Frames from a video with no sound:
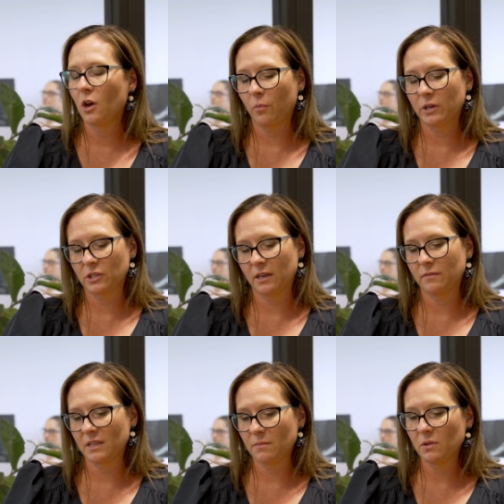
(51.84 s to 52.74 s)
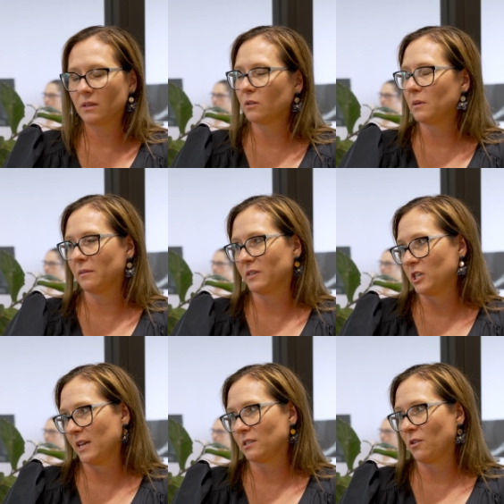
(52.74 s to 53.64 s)
which gives them a little bit of a
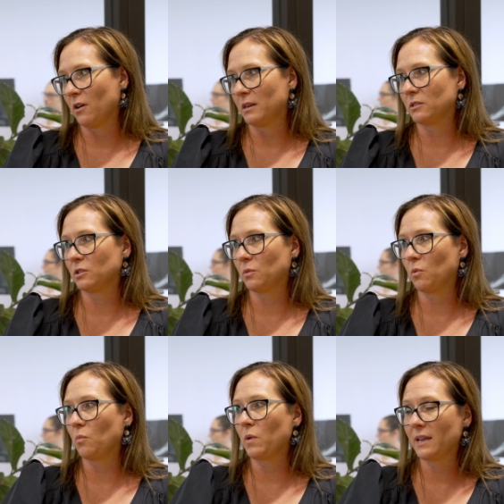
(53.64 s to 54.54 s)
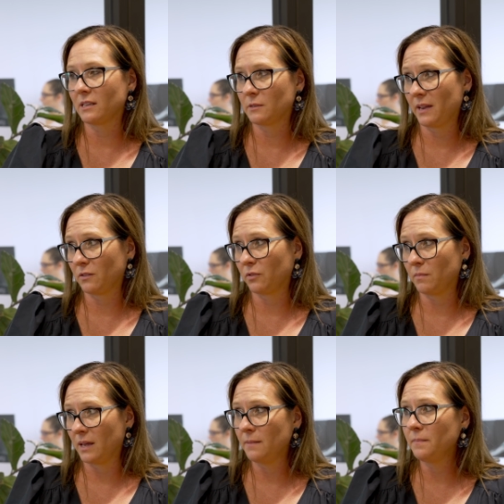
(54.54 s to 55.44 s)
cheats guide as to what we expect
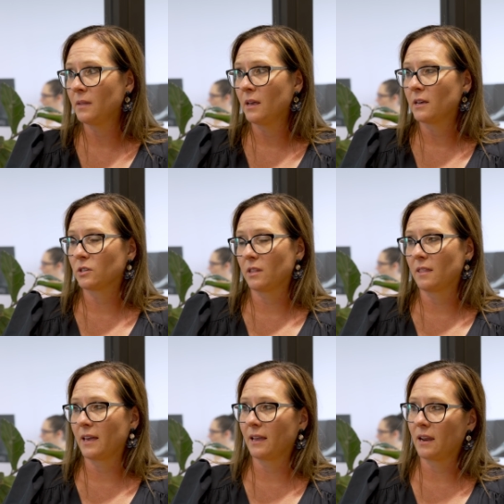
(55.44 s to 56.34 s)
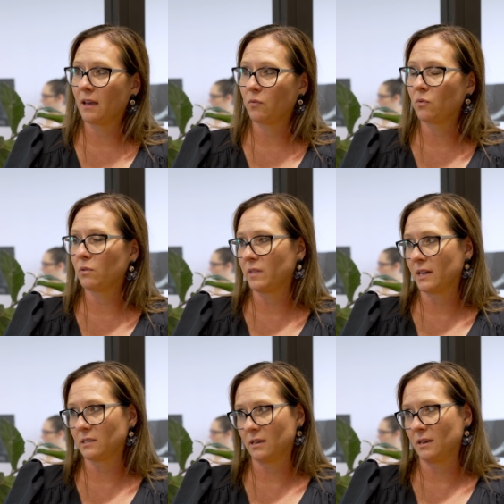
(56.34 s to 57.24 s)
from them, so that they can have all of
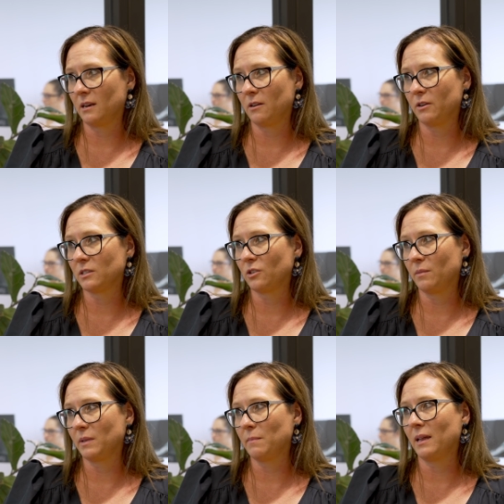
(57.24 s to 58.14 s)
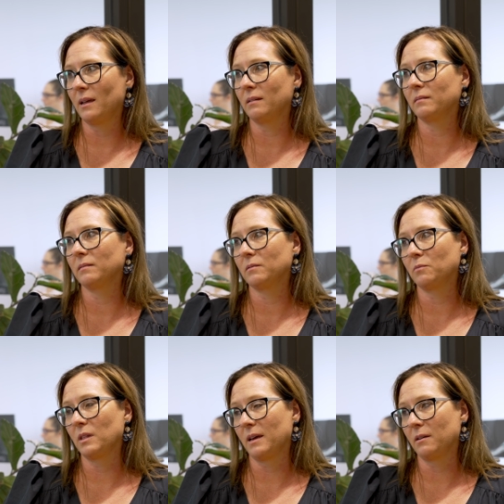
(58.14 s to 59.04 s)
that done in a nice, timely manner
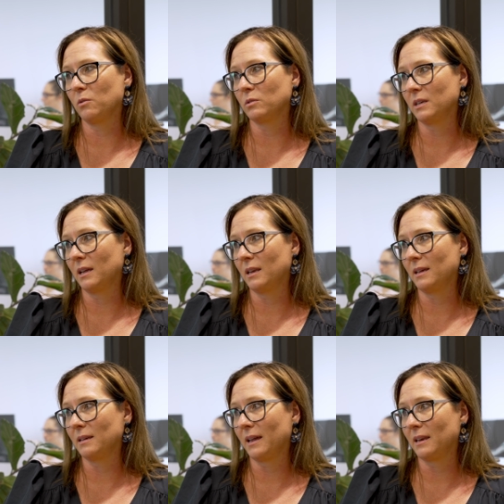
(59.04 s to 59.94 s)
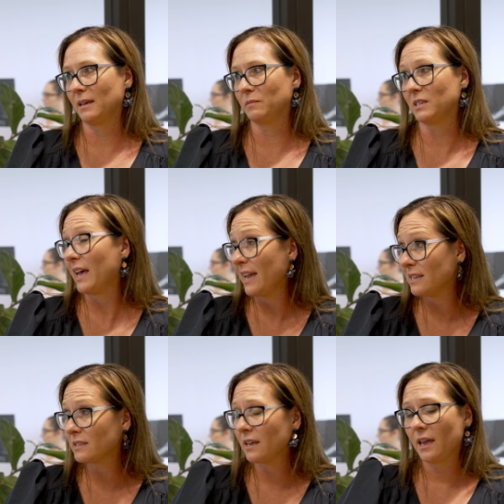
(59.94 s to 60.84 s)
without causing any
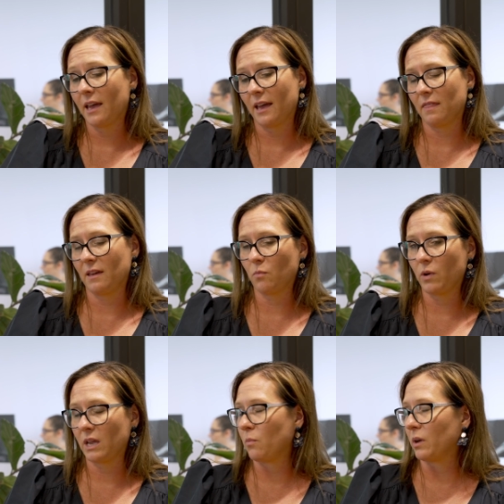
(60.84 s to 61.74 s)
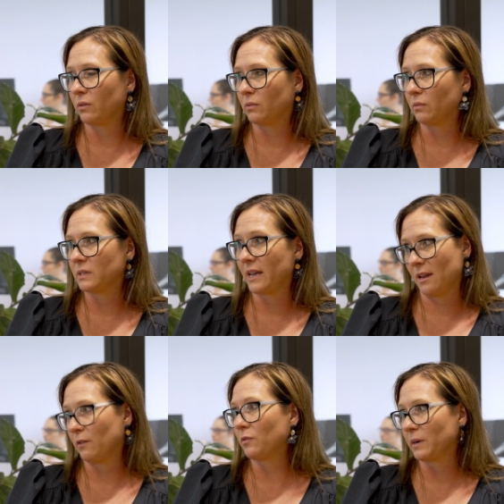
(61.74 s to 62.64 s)
delays, and then we will take
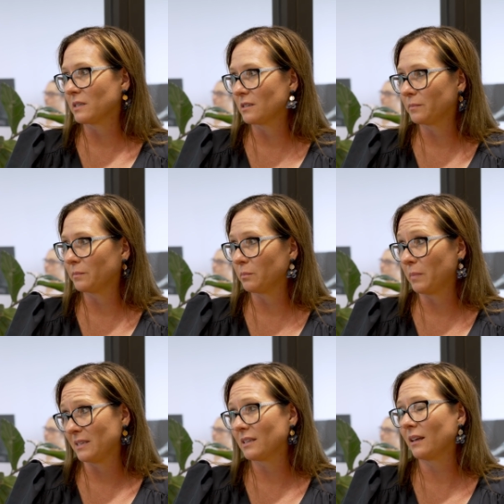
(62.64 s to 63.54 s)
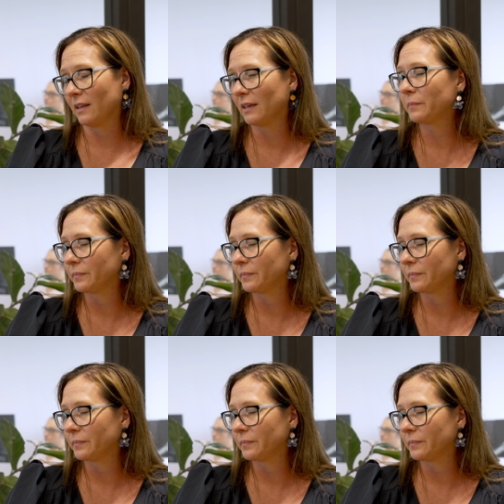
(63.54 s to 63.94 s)
care of the rest, basically.